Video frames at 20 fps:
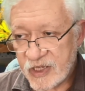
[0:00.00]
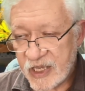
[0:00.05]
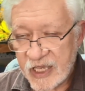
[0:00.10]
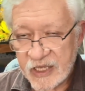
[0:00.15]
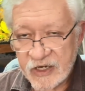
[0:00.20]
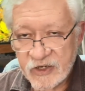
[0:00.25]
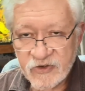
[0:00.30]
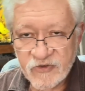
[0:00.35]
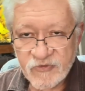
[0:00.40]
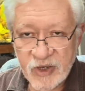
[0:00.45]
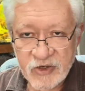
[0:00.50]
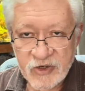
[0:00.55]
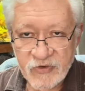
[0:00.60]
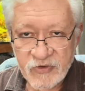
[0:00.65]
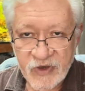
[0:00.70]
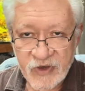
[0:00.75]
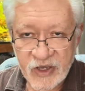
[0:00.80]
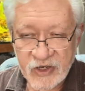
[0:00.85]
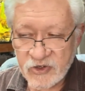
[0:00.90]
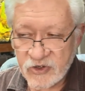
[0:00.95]
additive
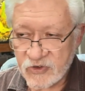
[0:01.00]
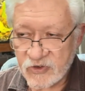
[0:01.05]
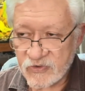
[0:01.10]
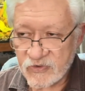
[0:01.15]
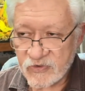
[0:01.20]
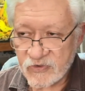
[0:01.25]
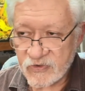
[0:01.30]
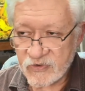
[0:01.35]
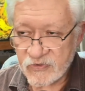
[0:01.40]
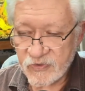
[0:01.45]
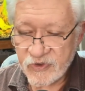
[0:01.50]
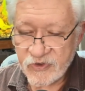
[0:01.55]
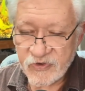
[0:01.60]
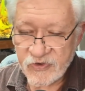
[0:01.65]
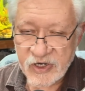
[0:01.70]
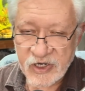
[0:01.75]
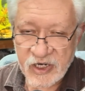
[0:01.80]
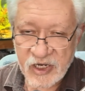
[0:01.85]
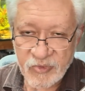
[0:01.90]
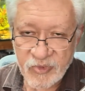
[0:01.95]
manufacture, or
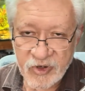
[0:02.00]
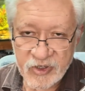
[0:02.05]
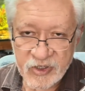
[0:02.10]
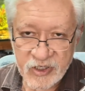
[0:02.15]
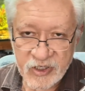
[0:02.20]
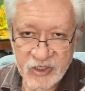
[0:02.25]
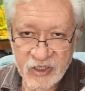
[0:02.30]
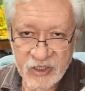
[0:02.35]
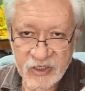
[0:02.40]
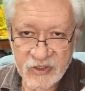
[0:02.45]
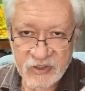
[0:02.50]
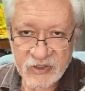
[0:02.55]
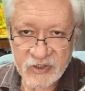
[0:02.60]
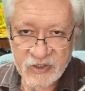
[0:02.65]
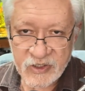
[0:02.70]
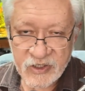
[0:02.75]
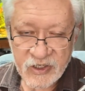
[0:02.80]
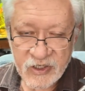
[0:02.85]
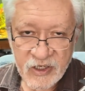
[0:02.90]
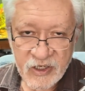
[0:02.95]
3D printing
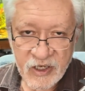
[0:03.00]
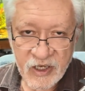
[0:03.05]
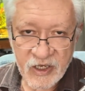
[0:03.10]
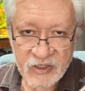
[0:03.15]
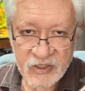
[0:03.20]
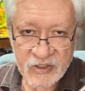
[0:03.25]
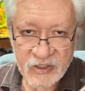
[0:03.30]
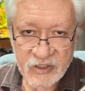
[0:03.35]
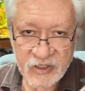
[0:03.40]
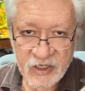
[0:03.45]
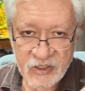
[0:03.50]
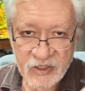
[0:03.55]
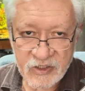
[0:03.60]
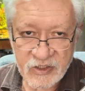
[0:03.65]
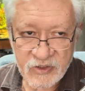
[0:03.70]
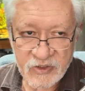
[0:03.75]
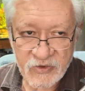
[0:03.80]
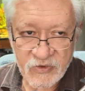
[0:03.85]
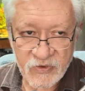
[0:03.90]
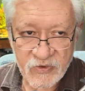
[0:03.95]
as the
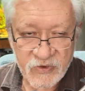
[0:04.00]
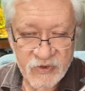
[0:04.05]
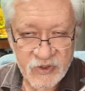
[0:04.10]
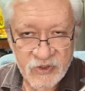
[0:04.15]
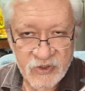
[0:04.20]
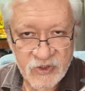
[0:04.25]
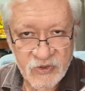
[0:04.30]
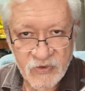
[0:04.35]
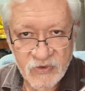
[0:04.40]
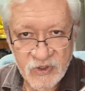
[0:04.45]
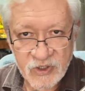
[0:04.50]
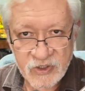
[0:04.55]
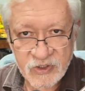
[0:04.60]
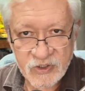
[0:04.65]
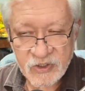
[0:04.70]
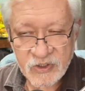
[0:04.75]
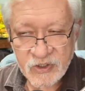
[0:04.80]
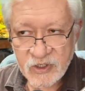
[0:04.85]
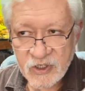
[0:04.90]
text authors call it,